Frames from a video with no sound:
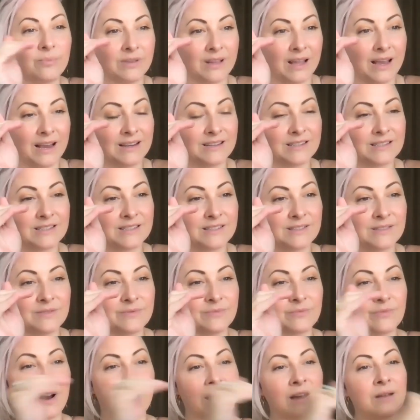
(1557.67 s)
place,
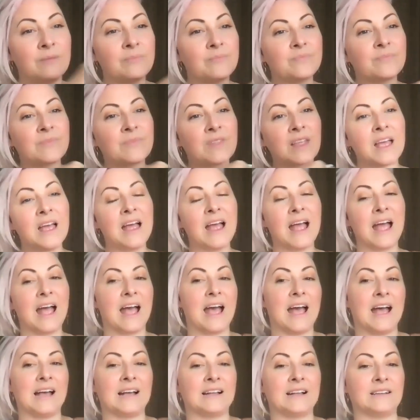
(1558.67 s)
right?
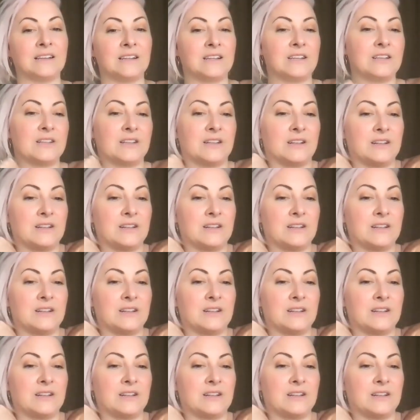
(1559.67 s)
And